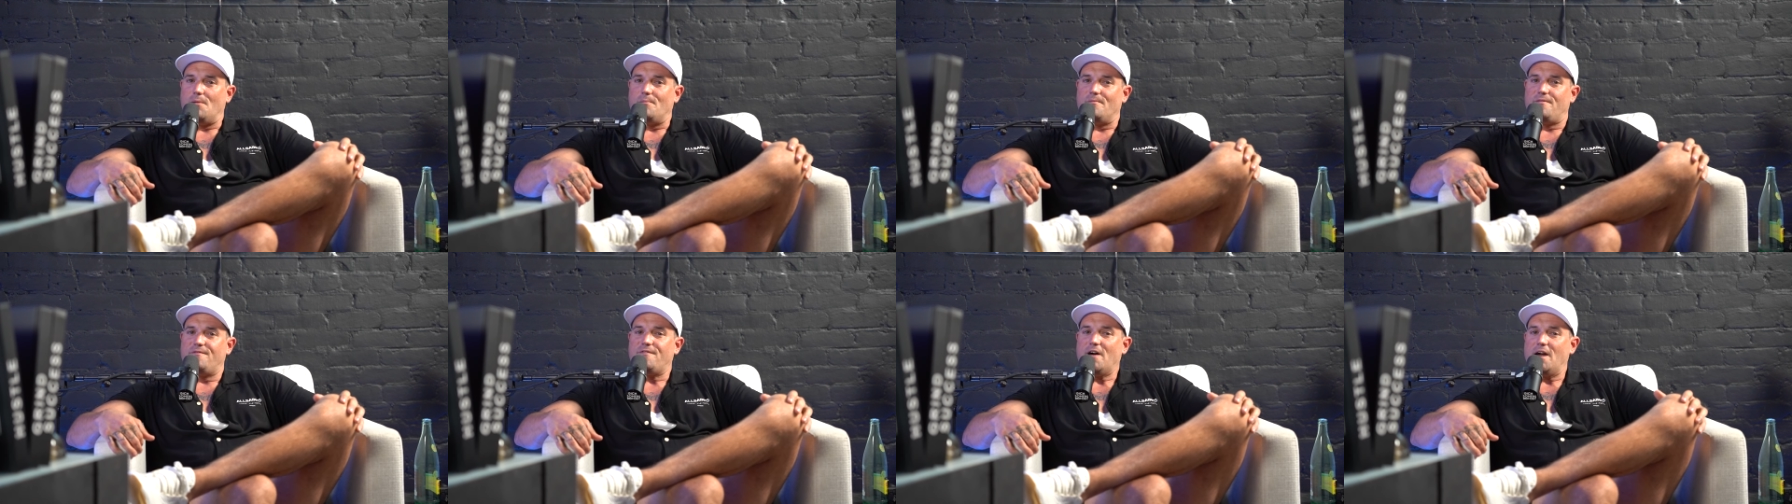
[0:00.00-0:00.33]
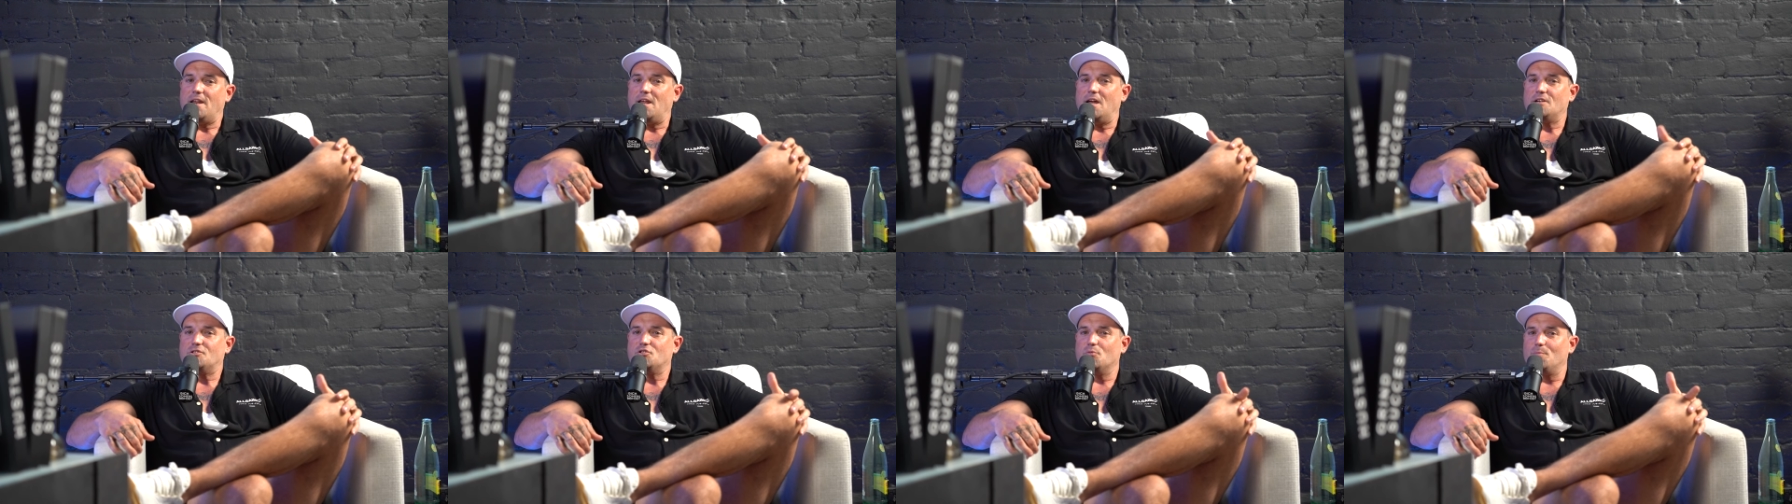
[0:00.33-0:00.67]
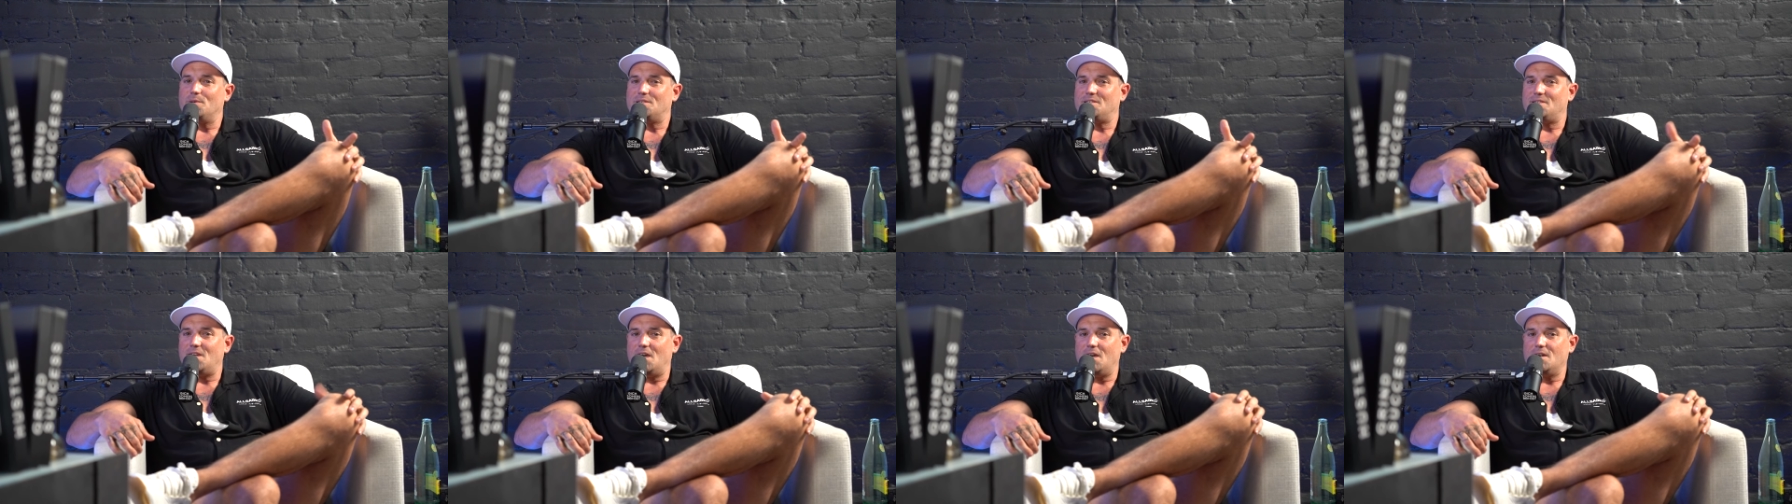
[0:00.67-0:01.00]
Financial
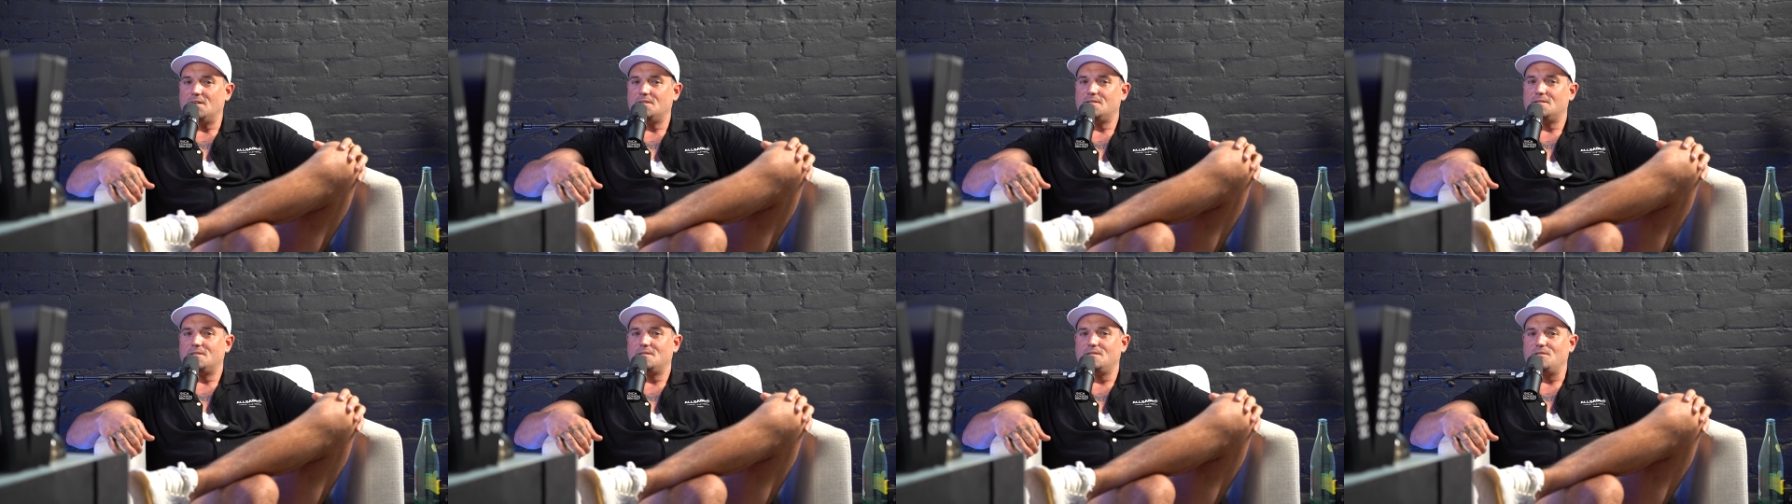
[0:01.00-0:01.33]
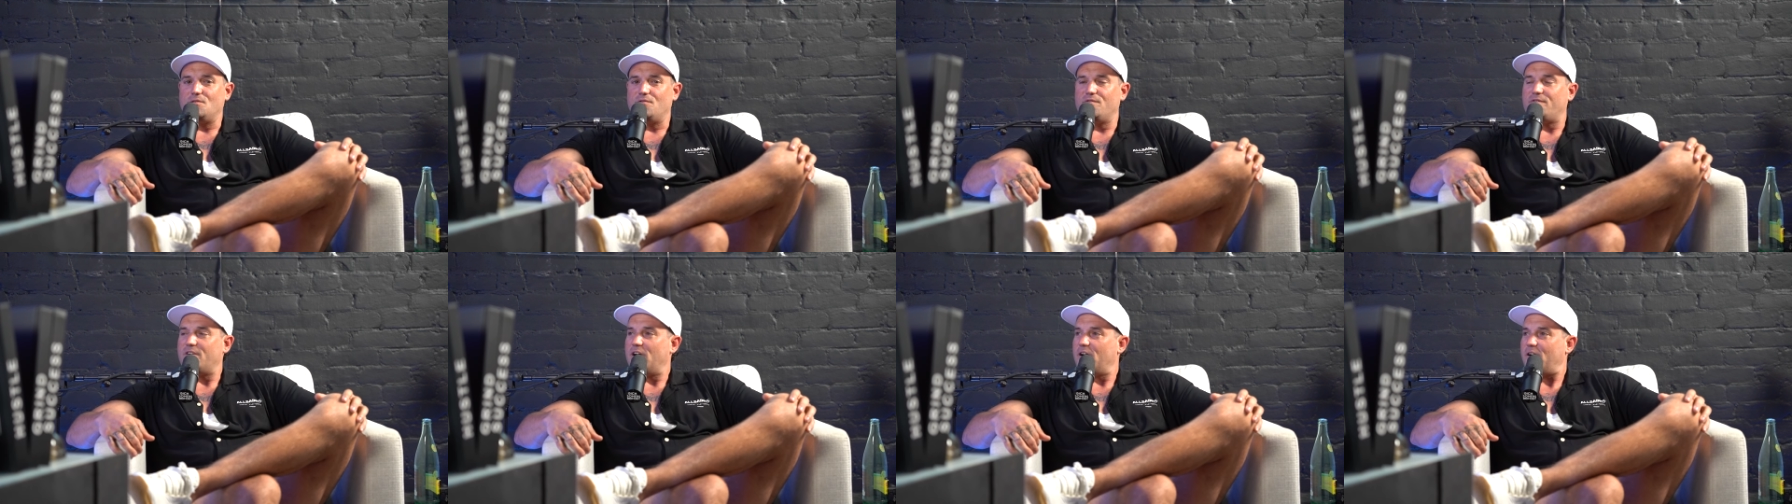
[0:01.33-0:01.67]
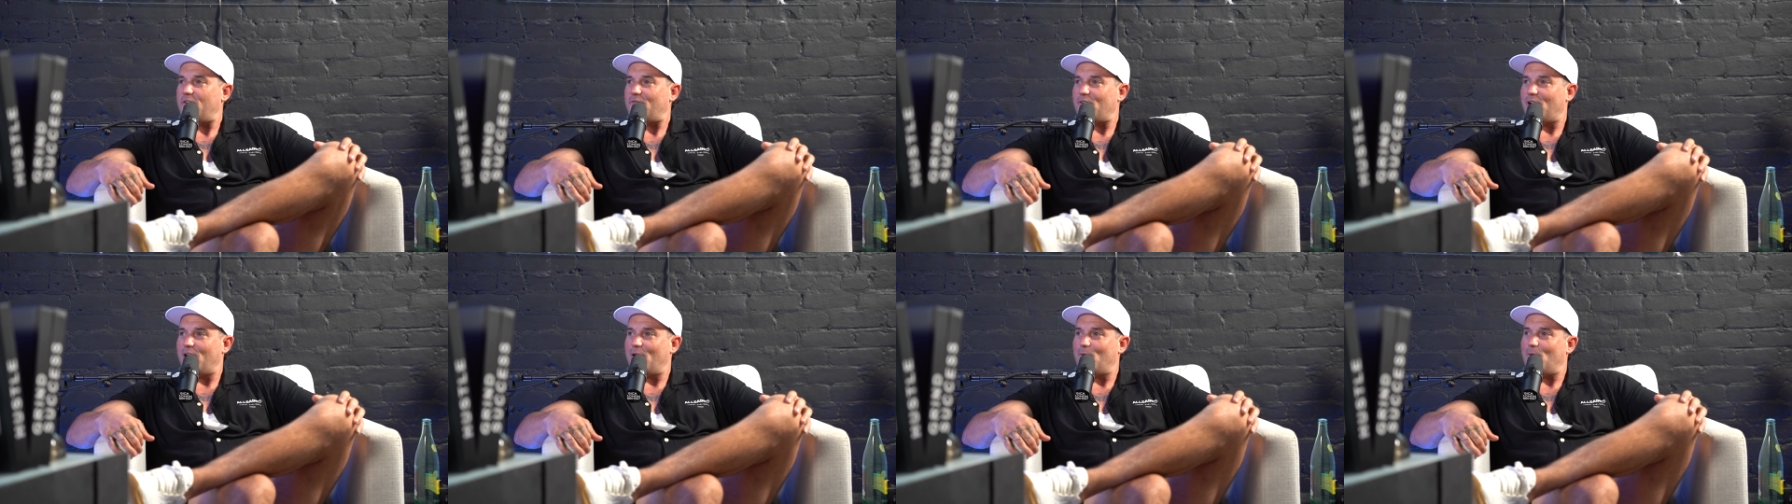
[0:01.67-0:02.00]
mistakes do very,
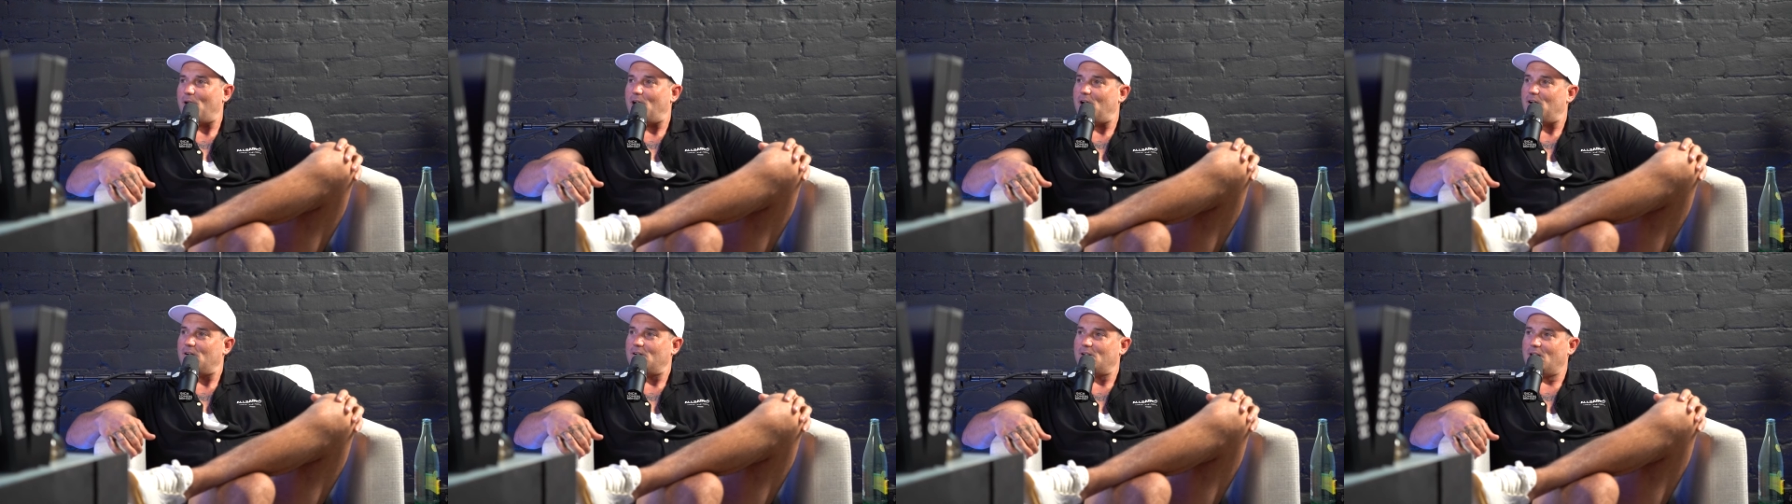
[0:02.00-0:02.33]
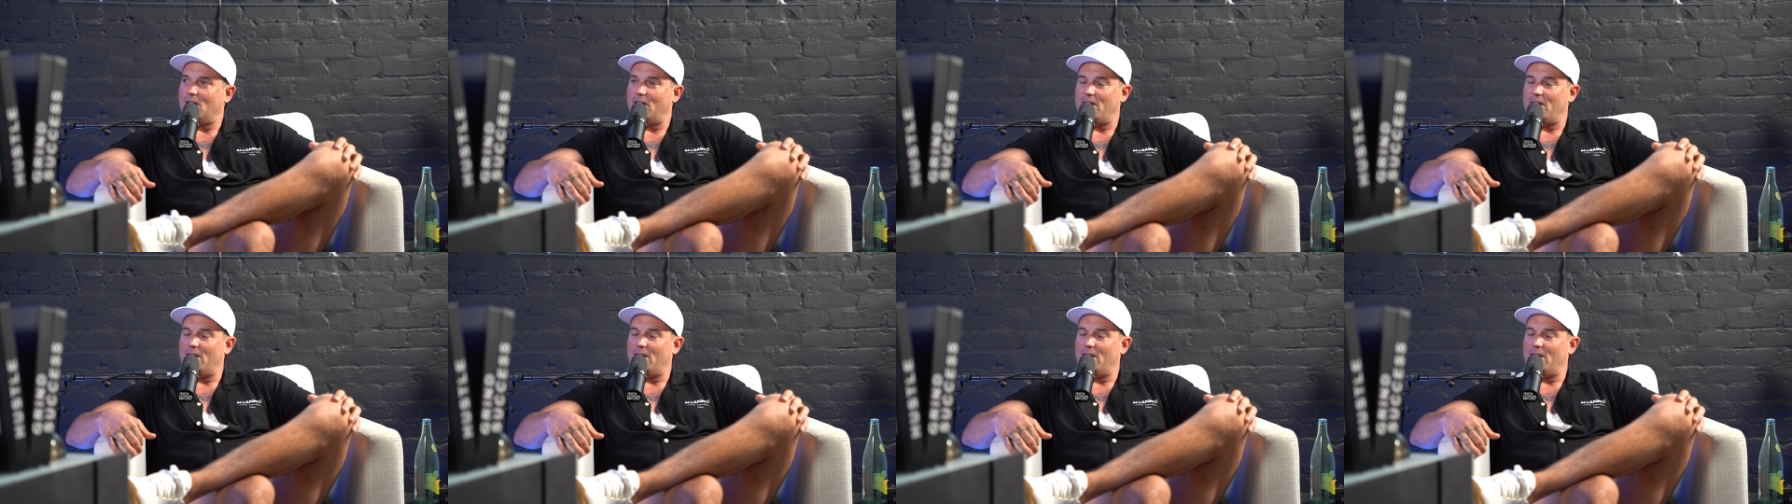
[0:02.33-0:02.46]
very well.